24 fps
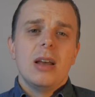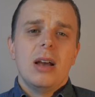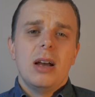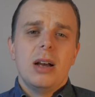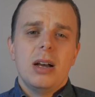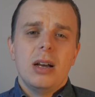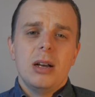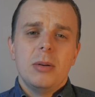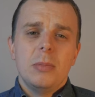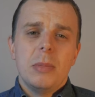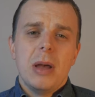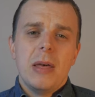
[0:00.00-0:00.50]

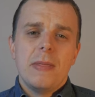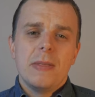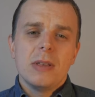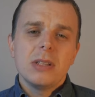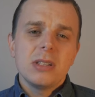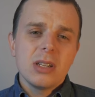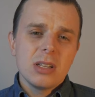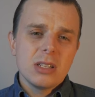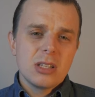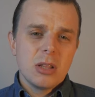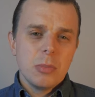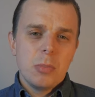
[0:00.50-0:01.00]
And
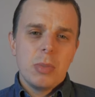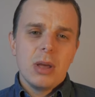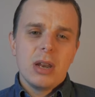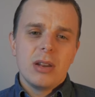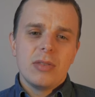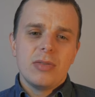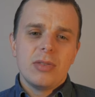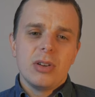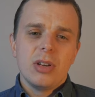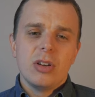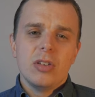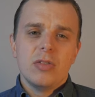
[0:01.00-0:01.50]
this has the
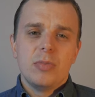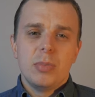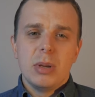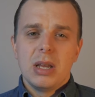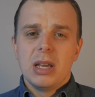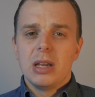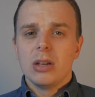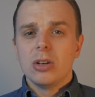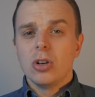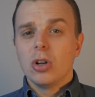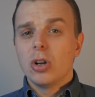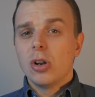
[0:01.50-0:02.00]
benefit of
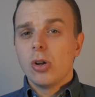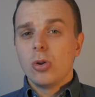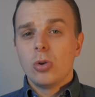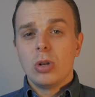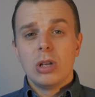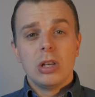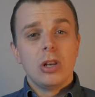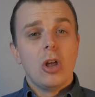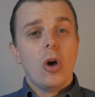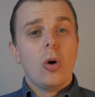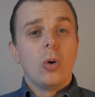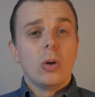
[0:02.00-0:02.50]
being not
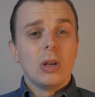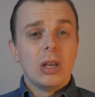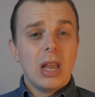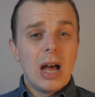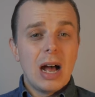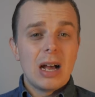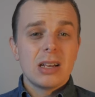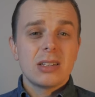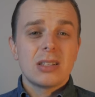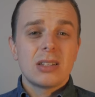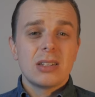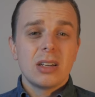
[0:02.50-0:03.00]
only long
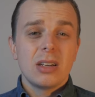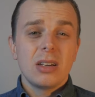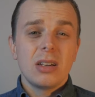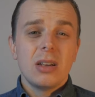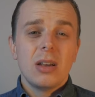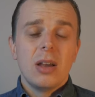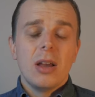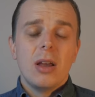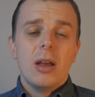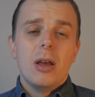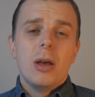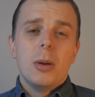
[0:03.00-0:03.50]

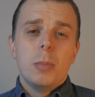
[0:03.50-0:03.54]
lasting,